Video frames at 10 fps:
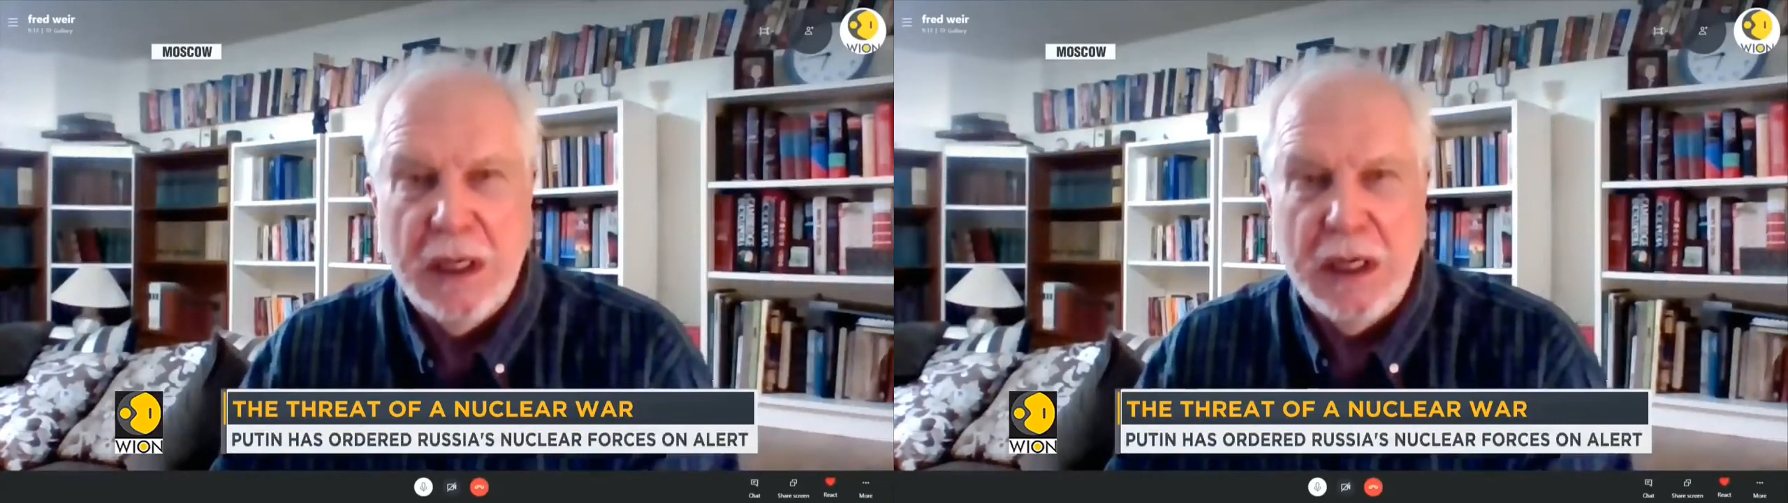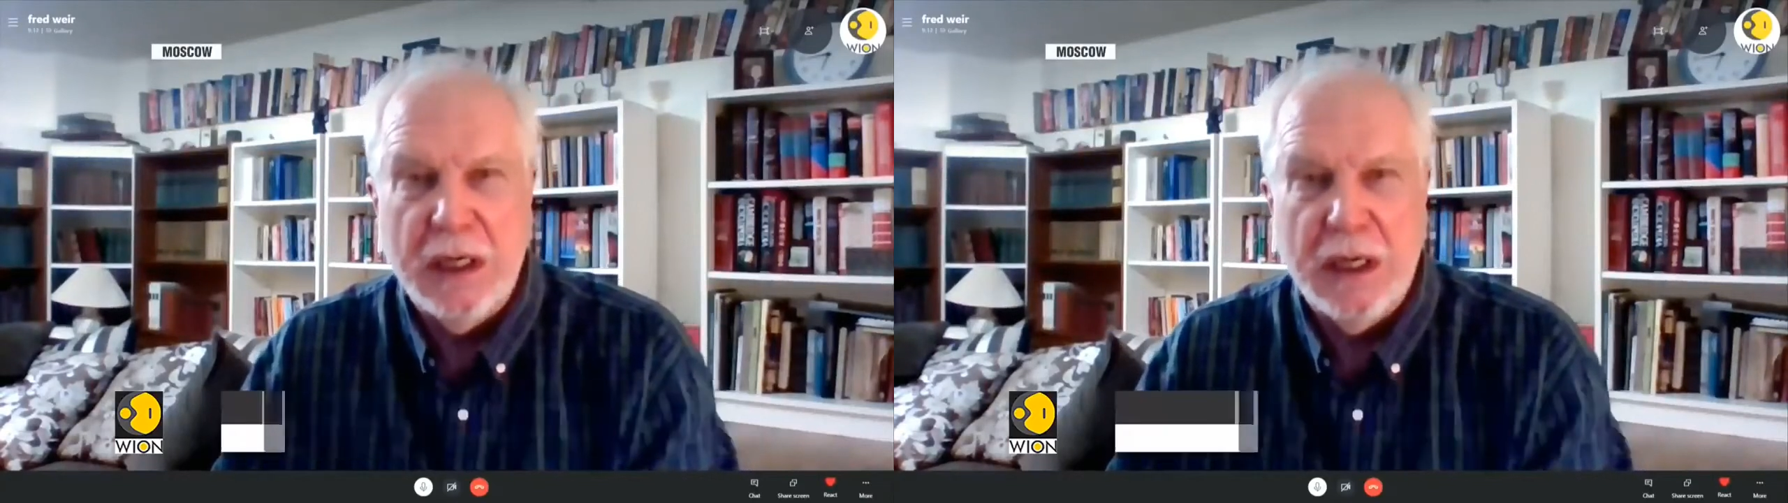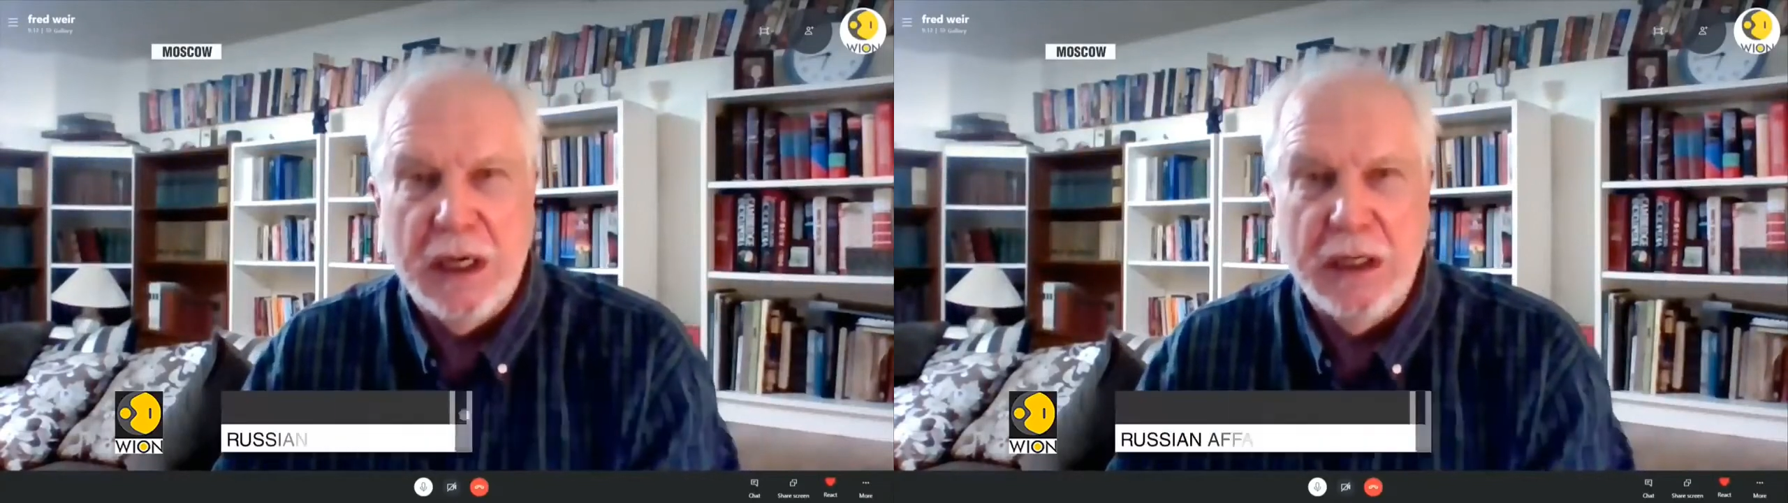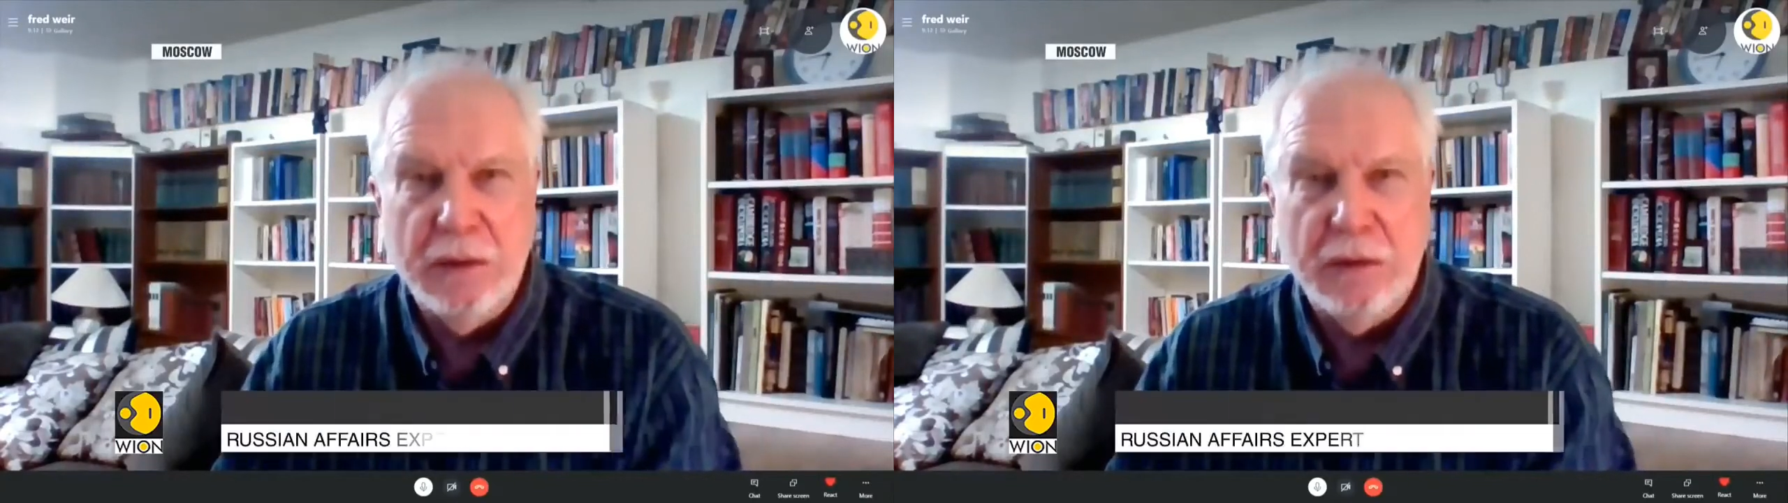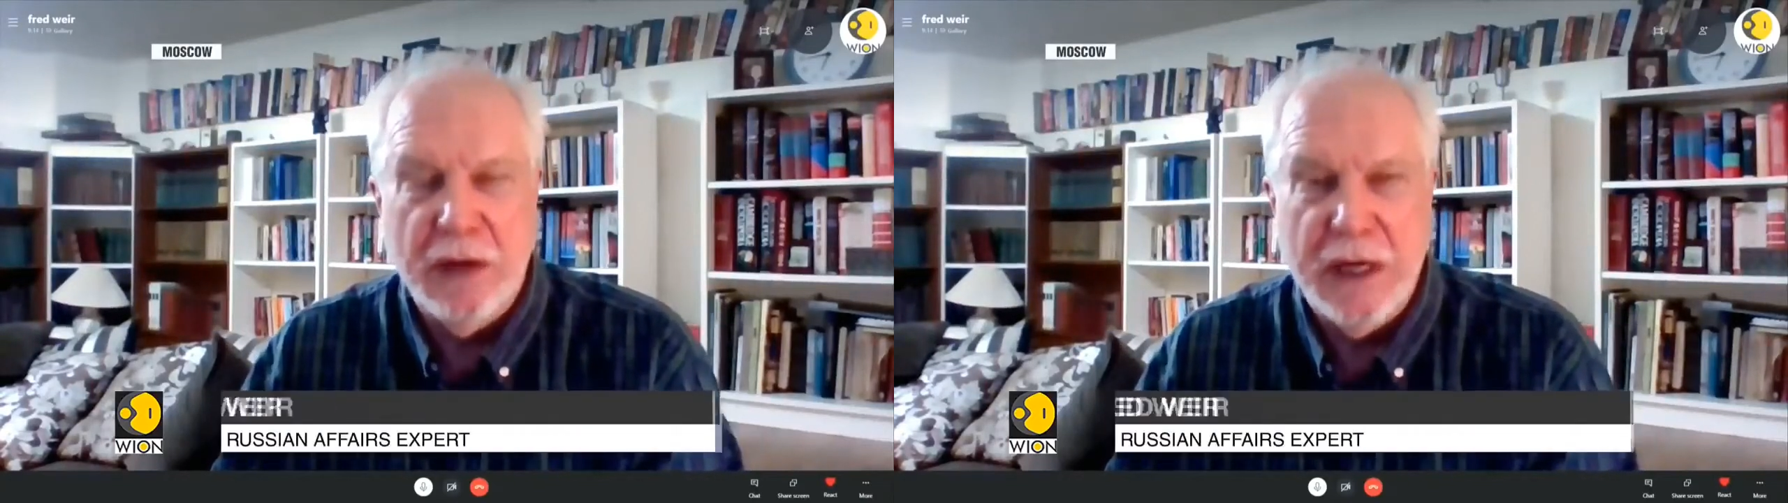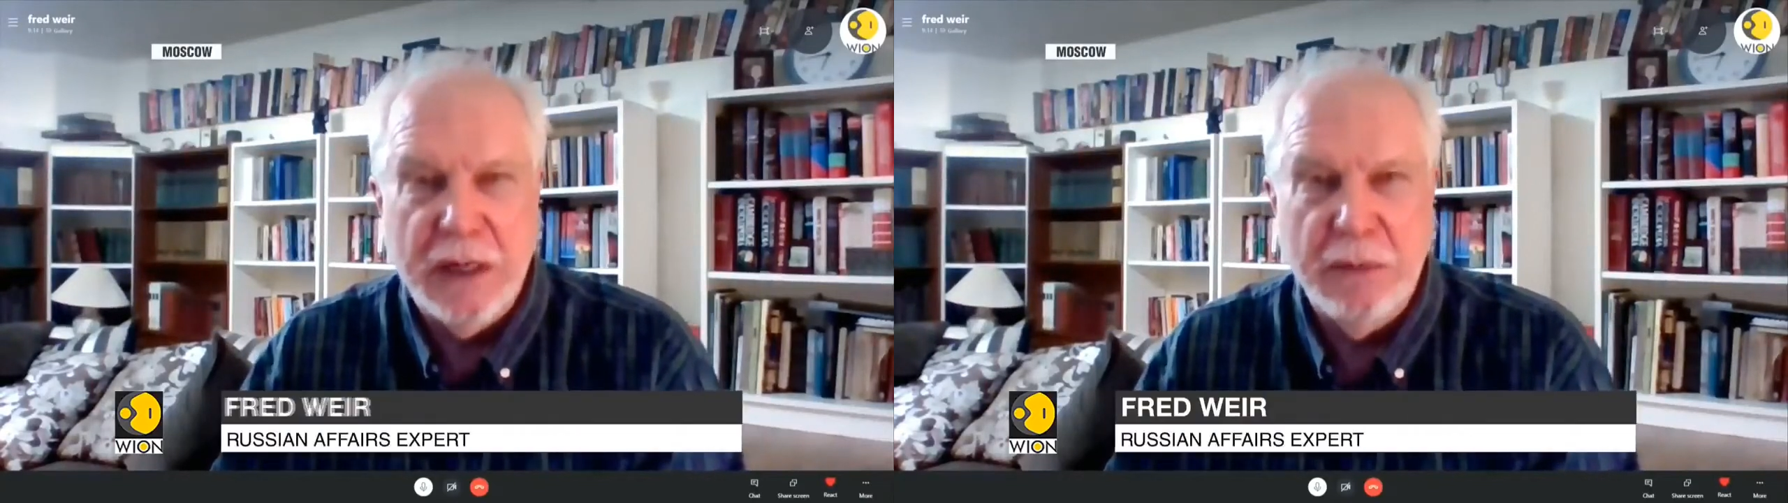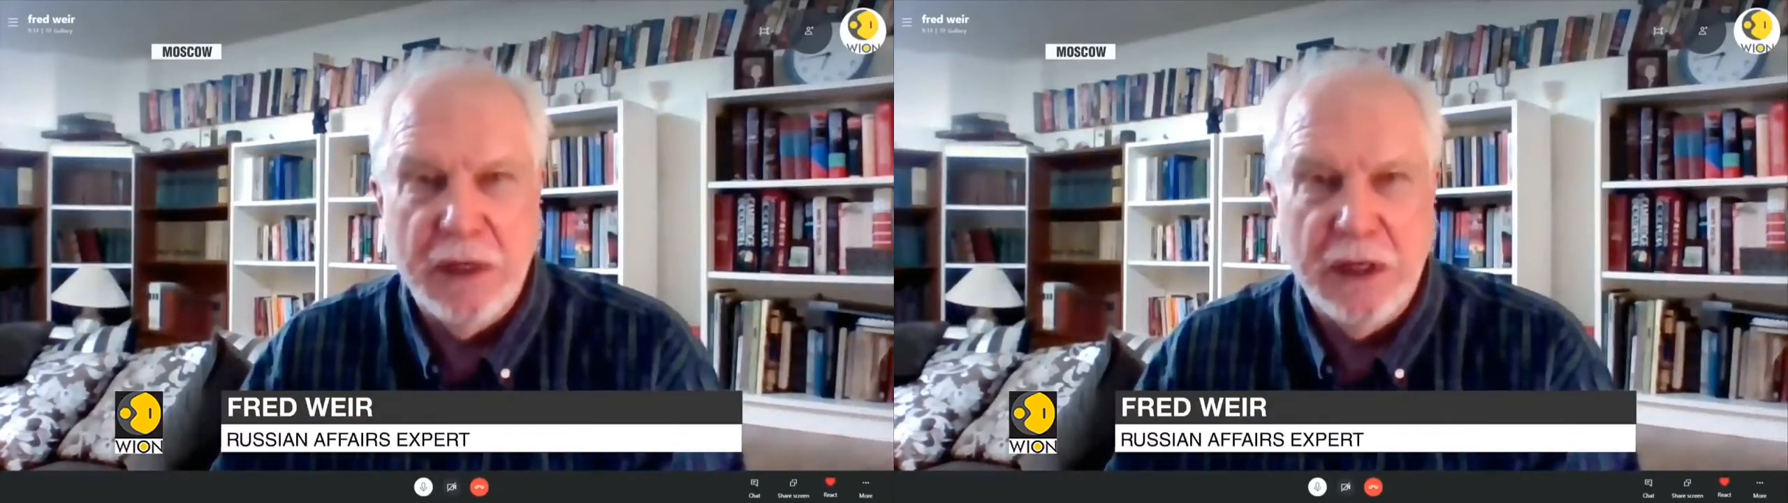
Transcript: in, in Ukraine,